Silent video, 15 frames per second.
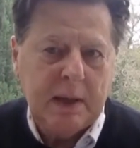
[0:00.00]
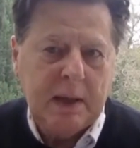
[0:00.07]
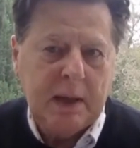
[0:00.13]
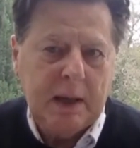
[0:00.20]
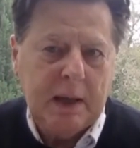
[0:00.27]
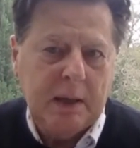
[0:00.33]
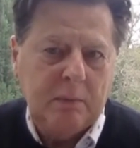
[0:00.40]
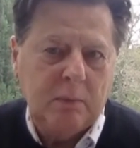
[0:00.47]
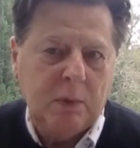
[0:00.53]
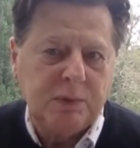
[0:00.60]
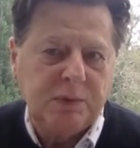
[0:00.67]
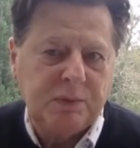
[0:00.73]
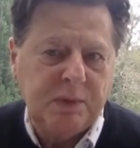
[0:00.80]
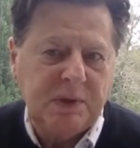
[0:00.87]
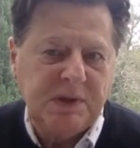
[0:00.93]
And
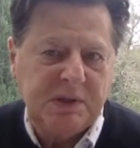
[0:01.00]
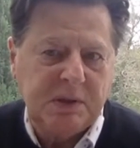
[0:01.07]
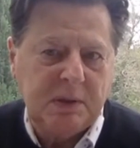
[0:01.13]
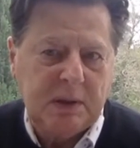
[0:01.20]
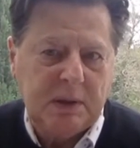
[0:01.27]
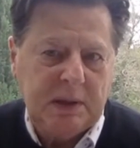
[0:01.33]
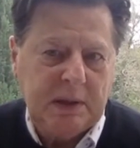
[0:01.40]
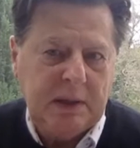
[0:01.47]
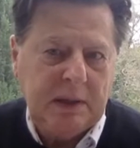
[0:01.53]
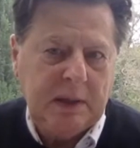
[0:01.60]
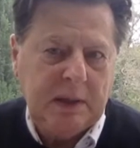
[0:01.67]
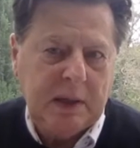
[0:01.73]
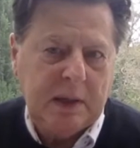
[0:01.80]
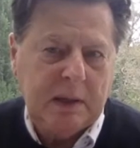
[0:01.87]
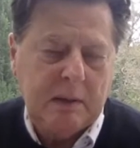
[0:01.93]
most recently,
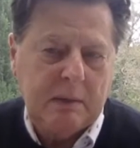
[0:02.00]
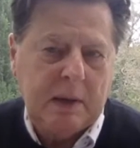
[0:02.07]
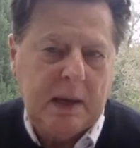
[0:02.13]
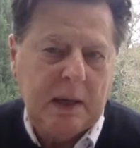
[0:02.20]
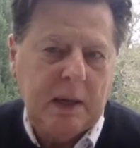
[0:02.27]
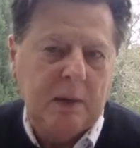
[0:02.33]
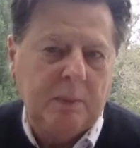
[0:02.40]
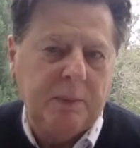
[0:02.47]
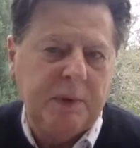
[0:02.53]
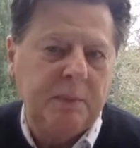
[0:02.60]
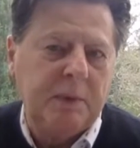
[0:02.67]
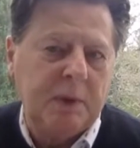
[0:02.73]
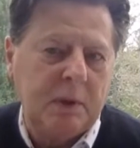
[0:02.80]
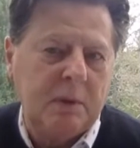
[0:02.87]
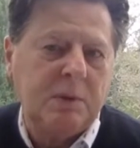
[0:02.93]
I helped them
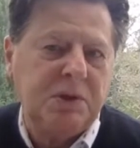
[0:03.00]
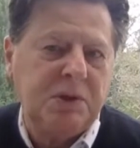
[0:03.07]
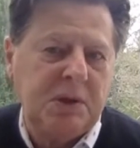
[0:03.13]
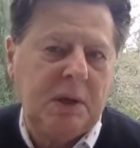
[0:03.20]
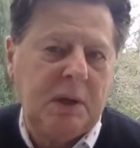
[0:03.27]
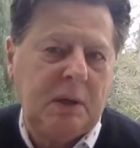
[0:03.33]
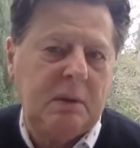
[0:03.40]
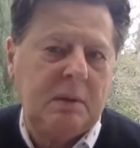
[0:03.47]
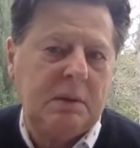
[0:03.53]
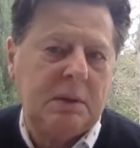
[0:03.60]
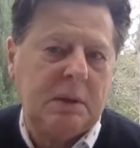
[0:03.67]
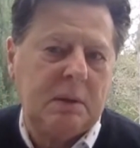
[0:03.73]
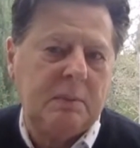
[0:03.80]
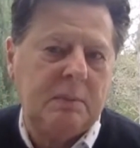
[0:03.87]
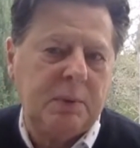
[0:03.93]
negotiate
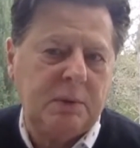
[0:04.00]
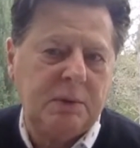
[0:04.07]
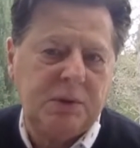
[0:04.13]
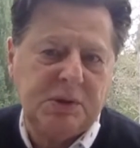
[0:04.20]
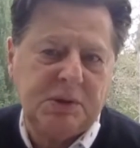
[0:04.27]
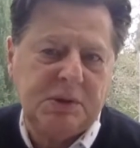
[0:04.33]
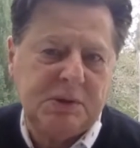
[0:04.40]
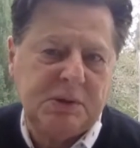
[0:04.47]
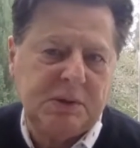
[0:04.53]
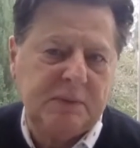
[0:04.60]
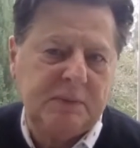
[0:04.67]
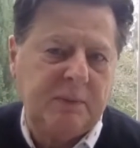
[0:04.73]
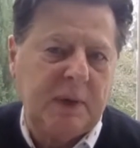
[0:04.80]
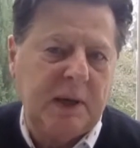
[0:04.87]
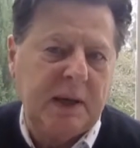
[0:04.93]
the purchase of
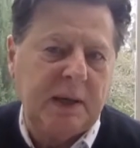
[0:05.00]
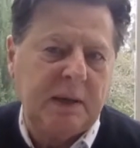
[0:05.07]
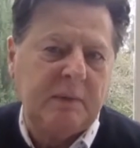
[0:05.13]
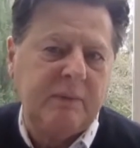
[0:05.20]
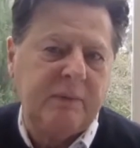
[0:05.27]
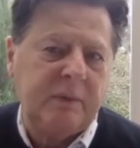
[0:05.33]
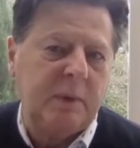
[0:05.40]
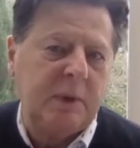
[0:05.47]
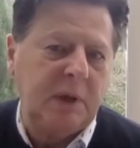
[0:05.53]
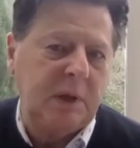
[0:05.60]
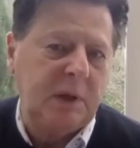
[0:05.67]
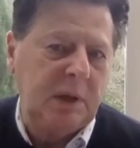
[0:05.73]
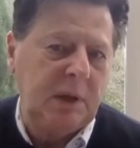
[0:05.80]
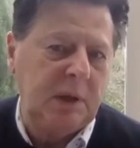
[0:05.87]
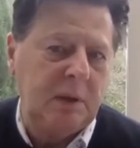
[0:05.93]
land from a
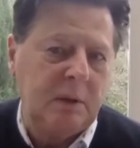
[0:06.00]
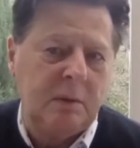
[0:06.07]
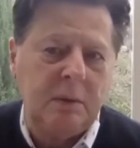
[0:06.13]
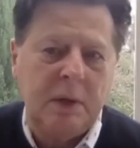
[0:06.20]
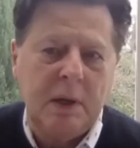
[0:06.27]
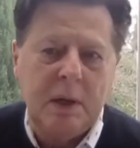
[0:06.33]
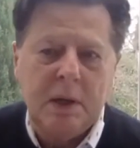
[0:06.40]
ejido